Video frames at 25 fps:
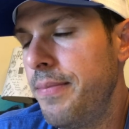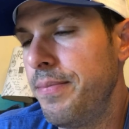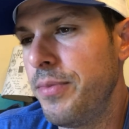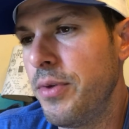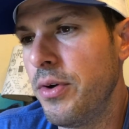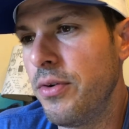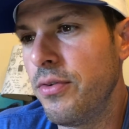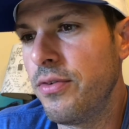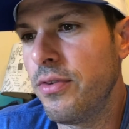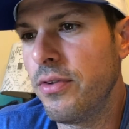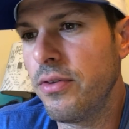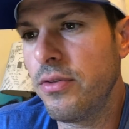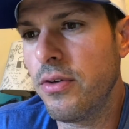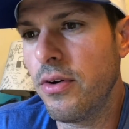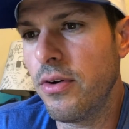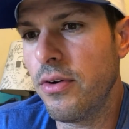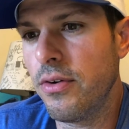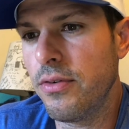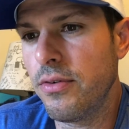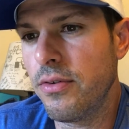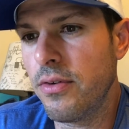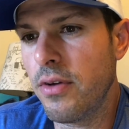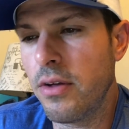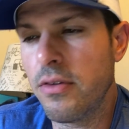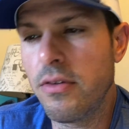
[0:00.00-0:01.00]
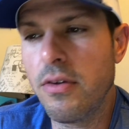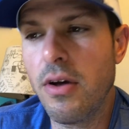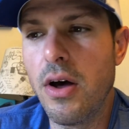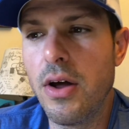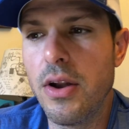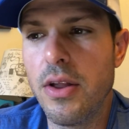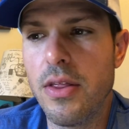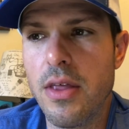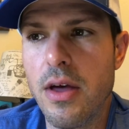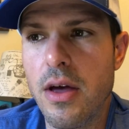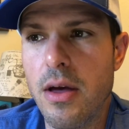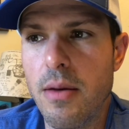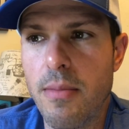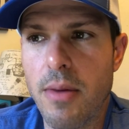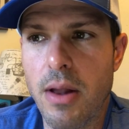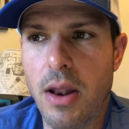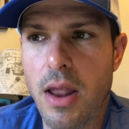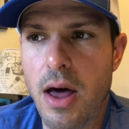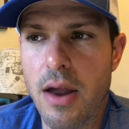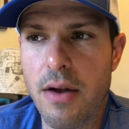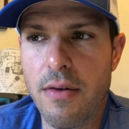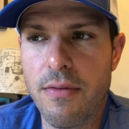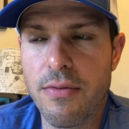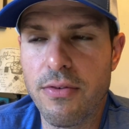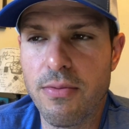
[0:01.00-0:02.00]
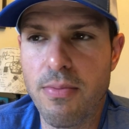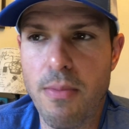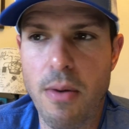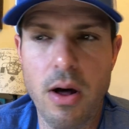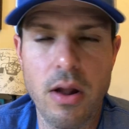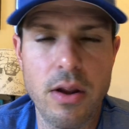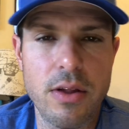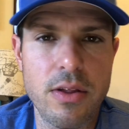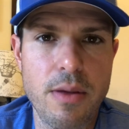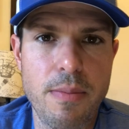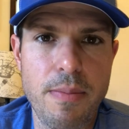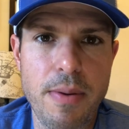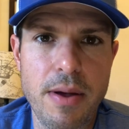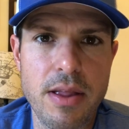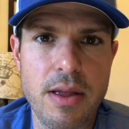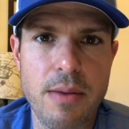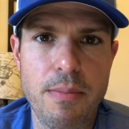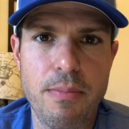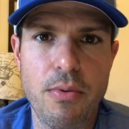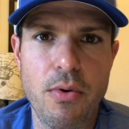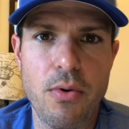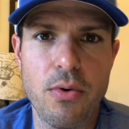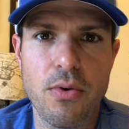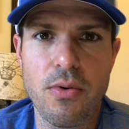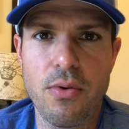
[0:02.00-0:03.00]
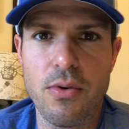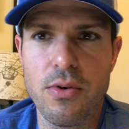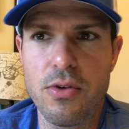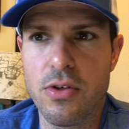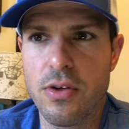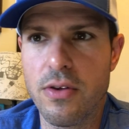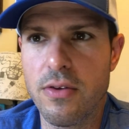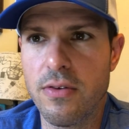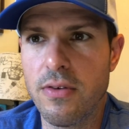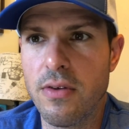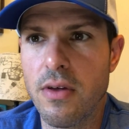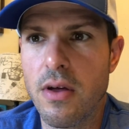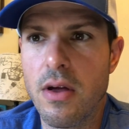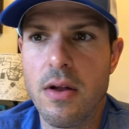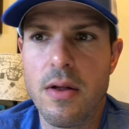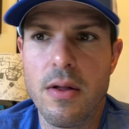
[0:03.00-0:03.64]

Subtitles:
There's a ton of them, a lot of small independent brokerages.